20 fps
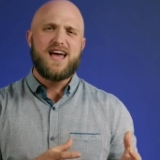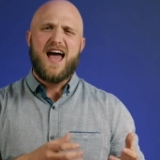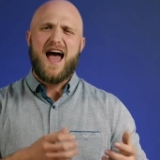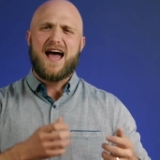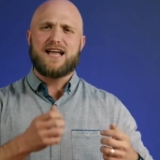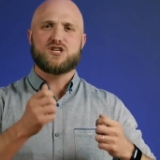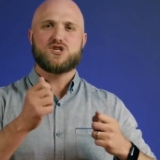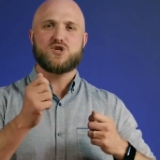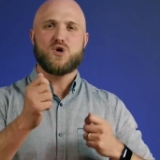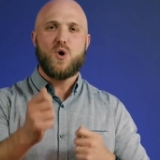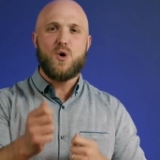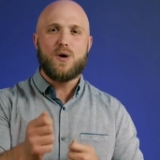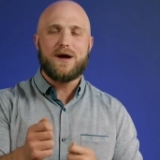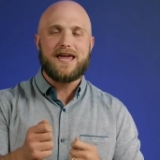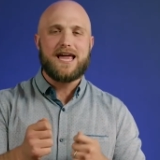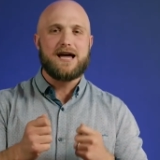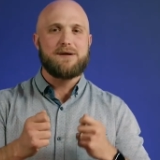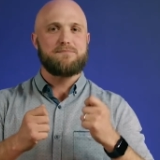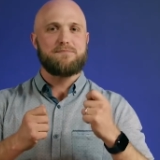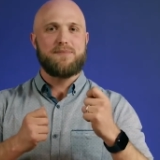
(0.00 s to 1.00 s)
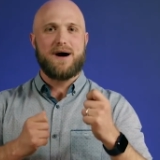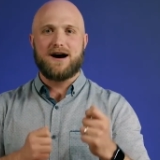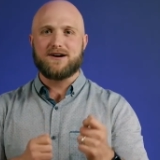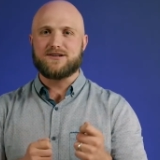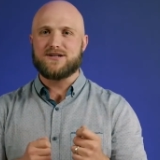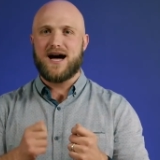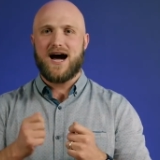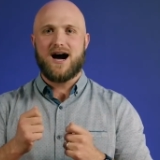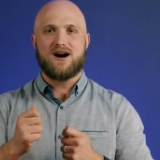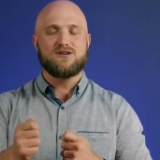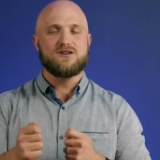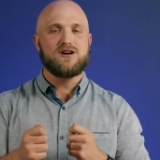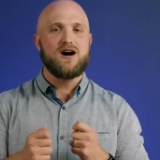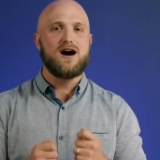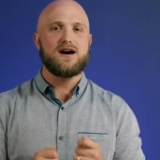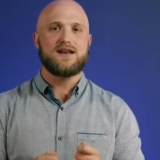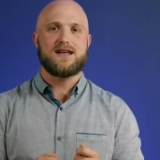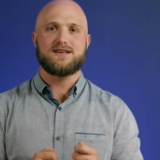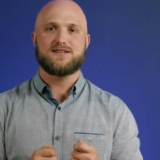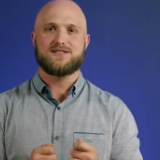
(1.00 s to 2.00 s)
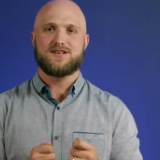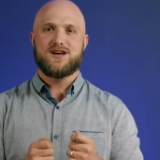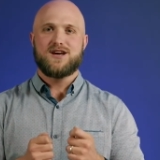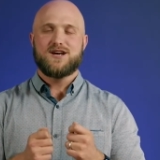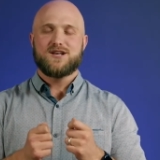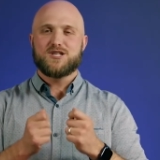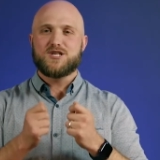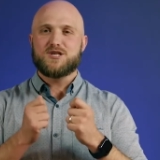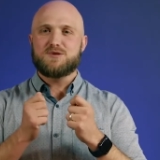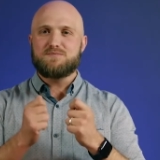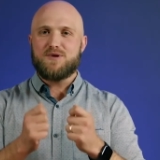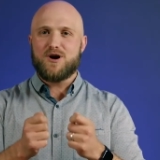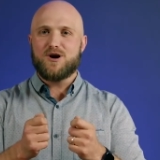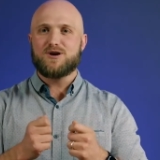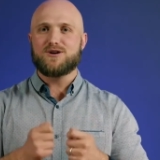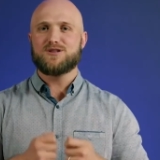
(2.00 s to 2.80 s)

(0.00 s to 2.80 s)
and talking about how God has spoken